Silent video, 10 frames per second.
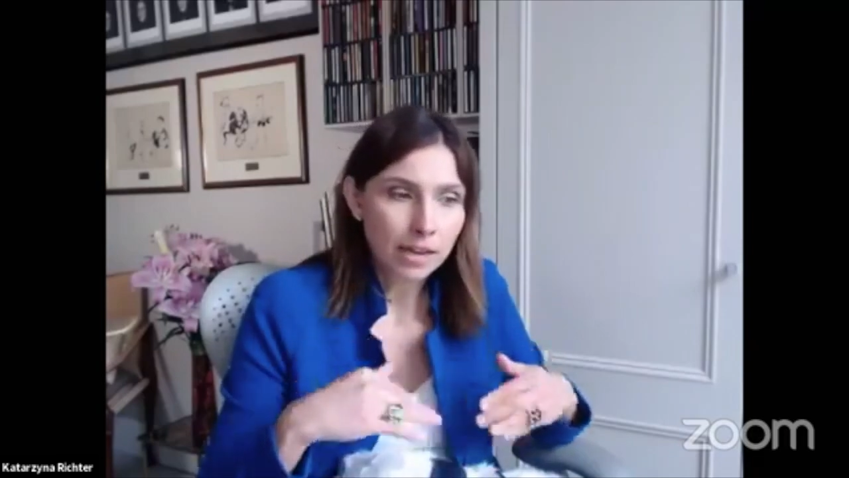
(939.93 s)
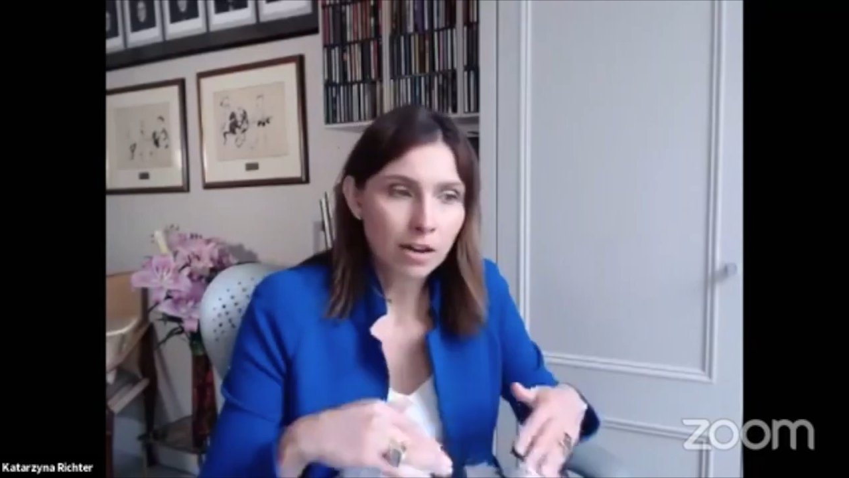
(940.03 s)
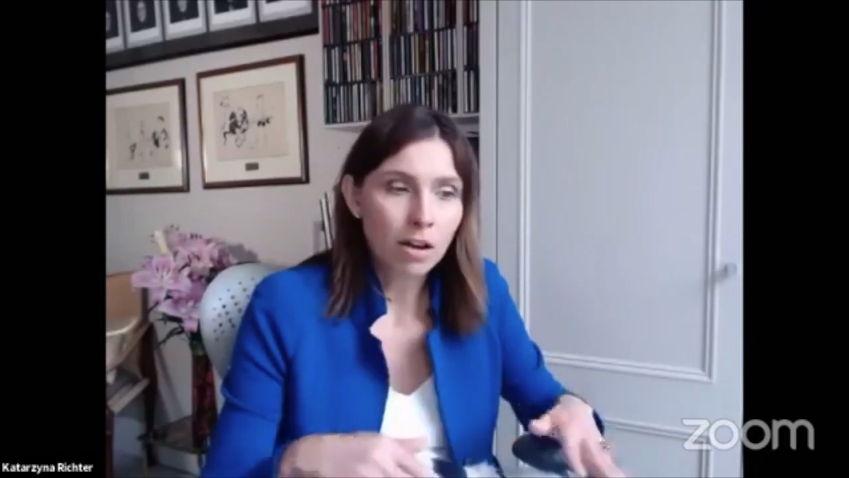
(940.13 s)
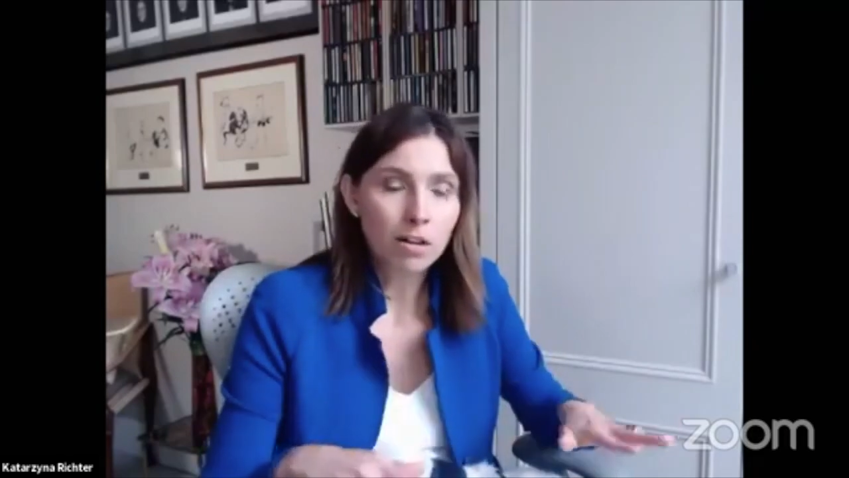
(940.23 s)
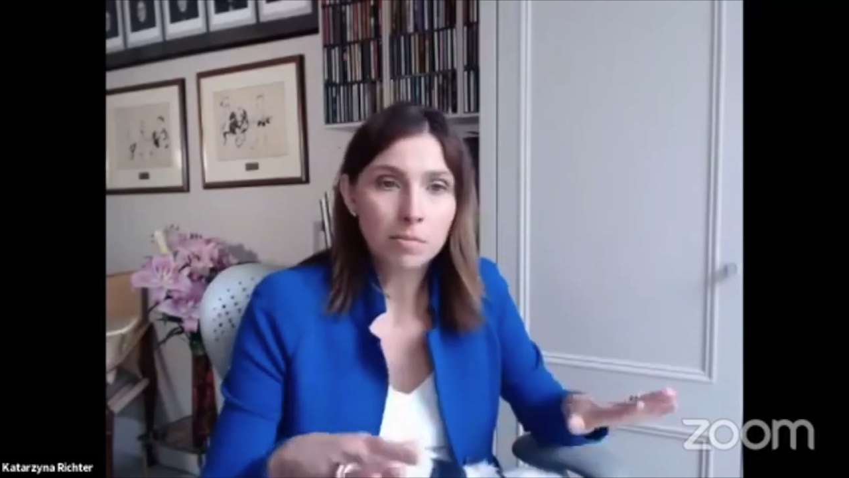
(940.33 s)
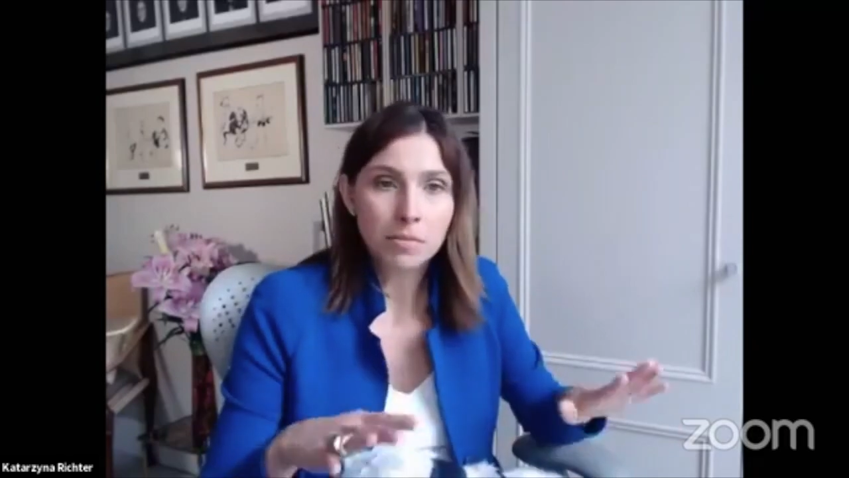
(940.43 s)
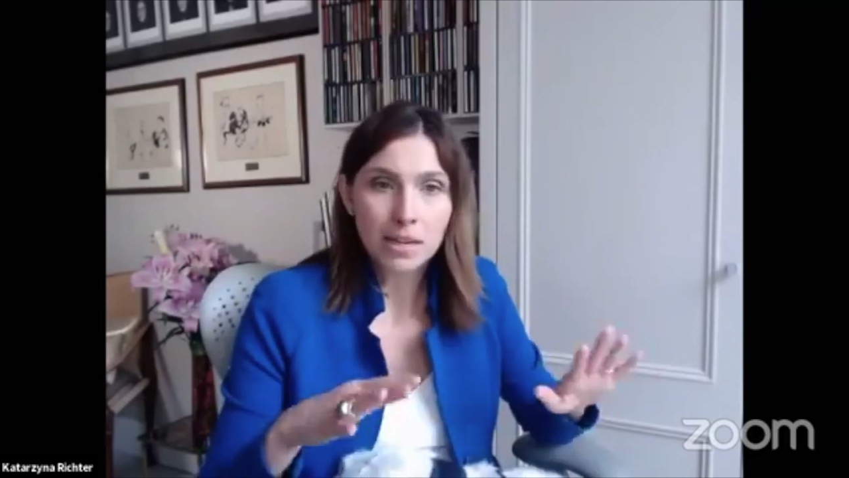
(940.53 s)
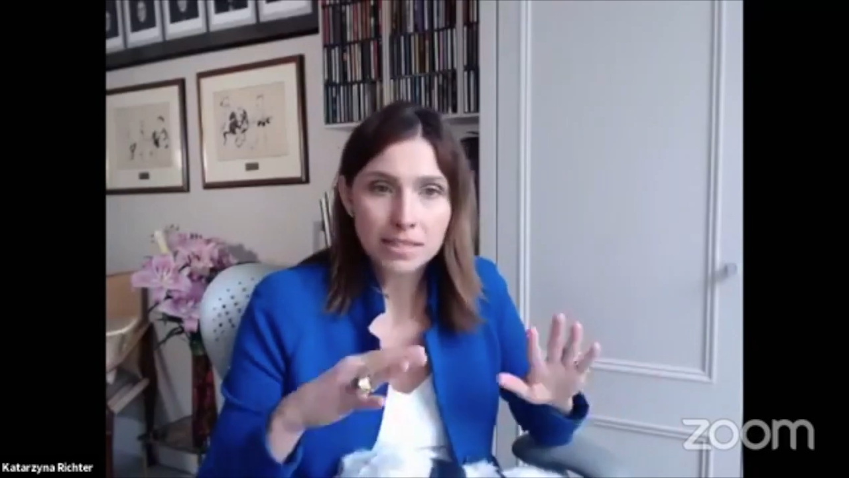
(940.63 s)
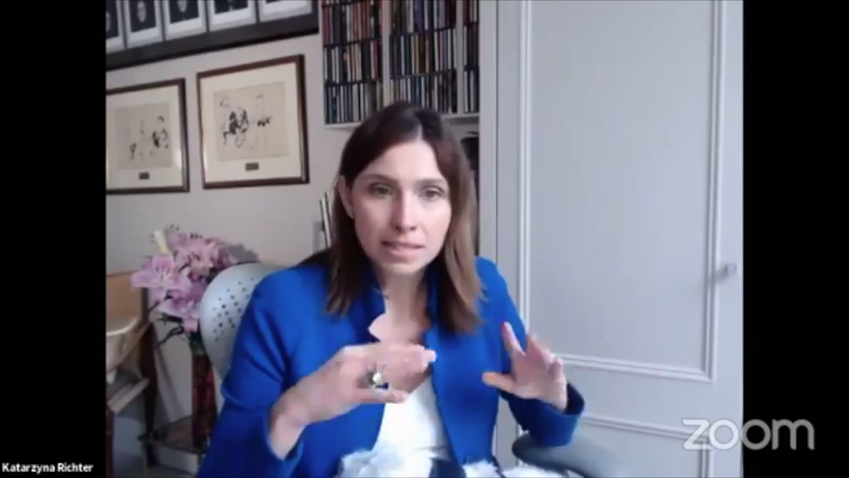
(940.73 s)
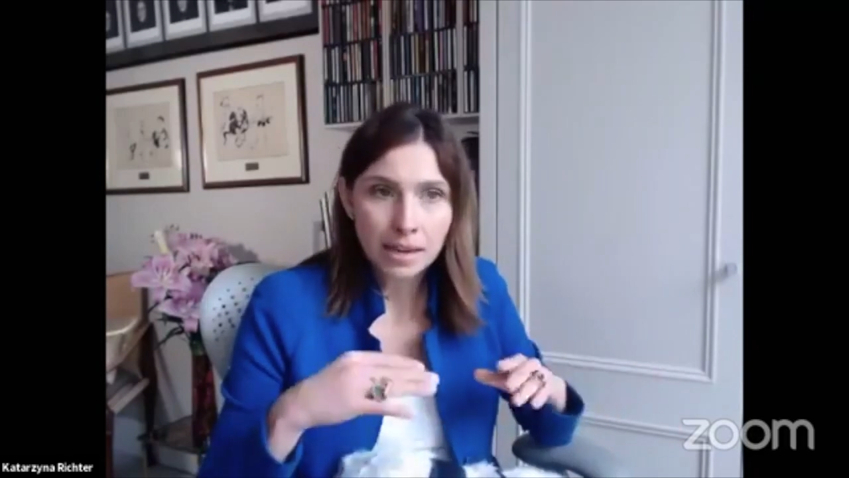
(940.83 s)

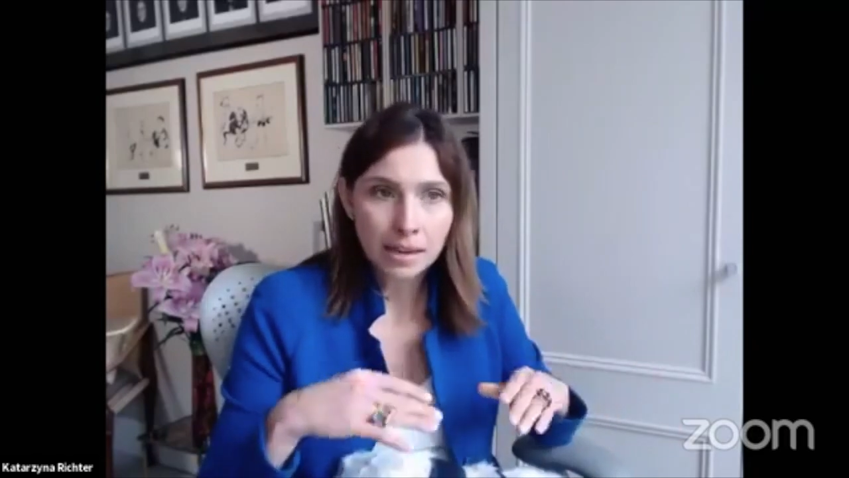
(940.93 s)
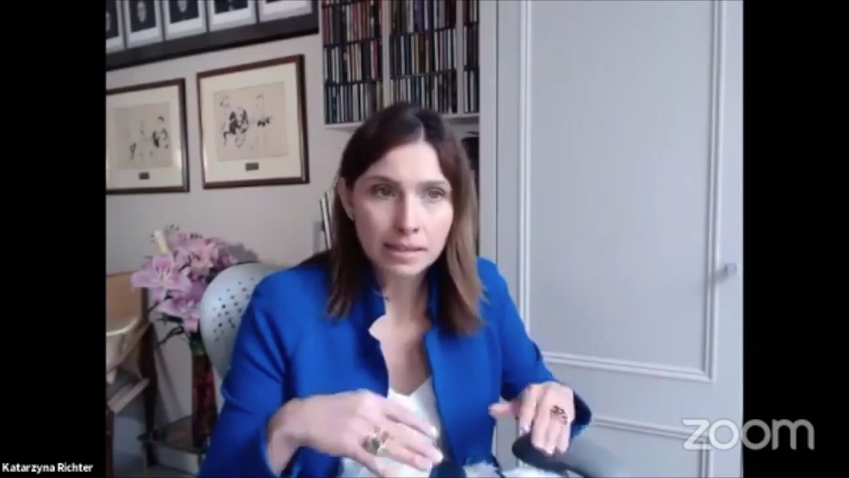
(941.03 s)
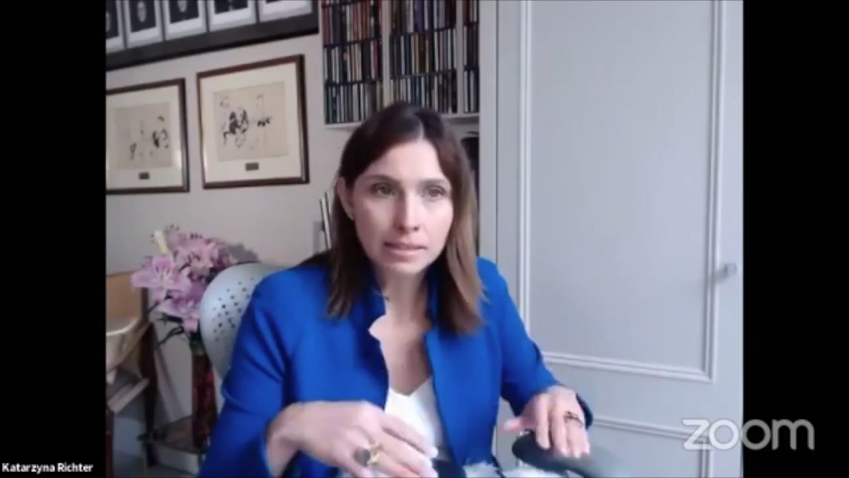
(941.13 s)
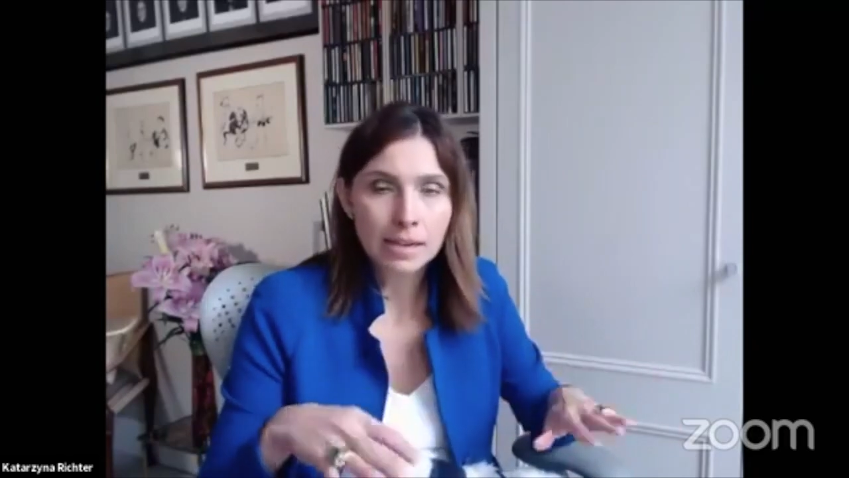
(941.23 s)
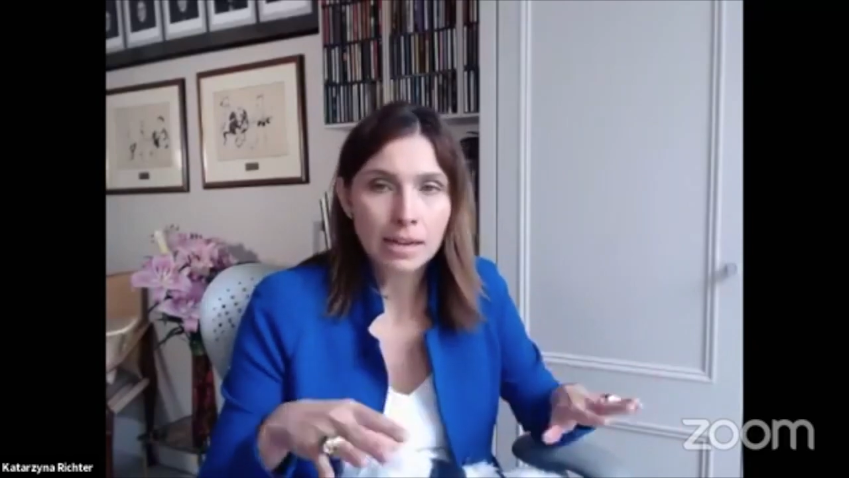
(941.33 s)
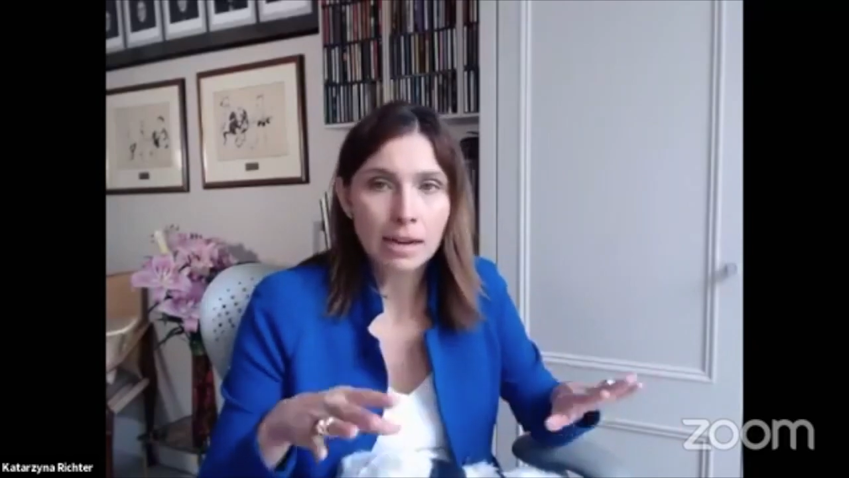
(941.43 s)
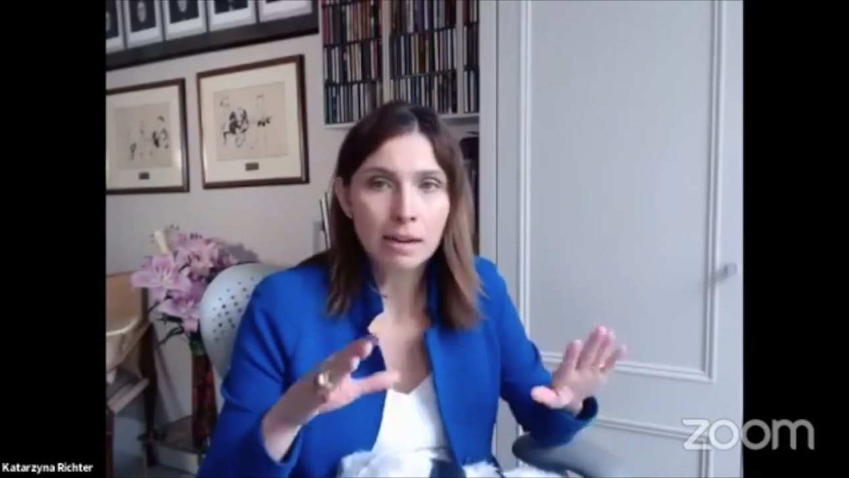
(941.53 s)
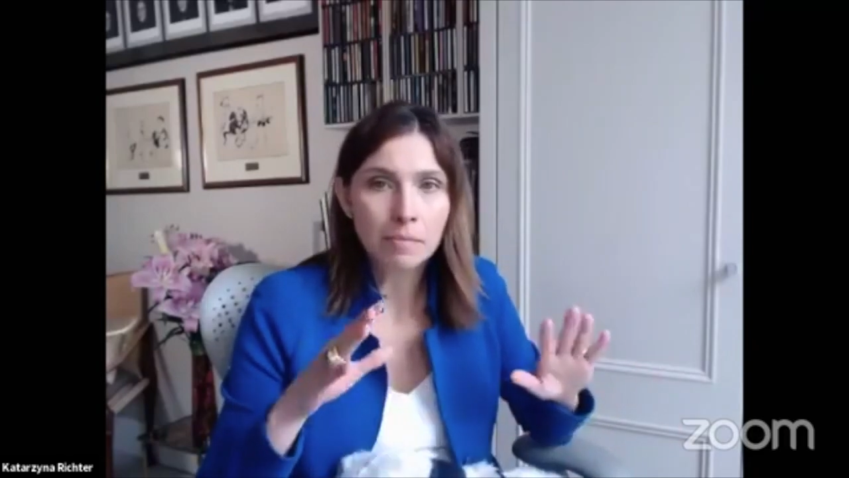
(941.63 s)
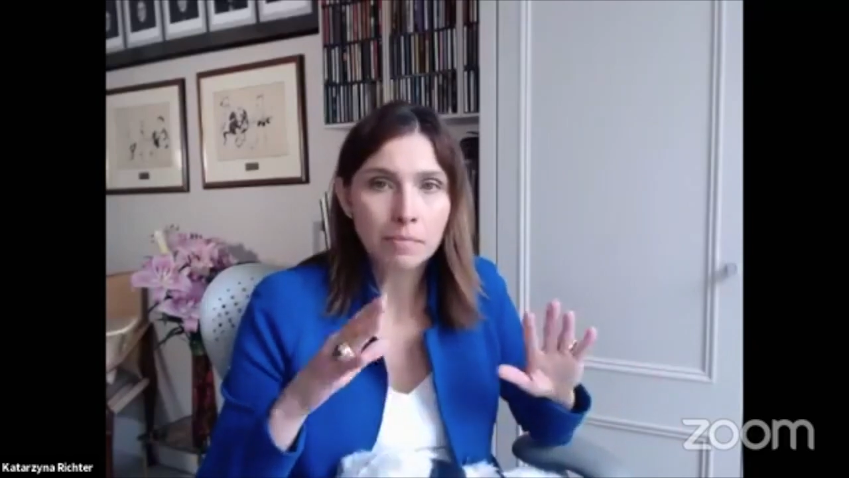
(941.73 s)
calmness, and a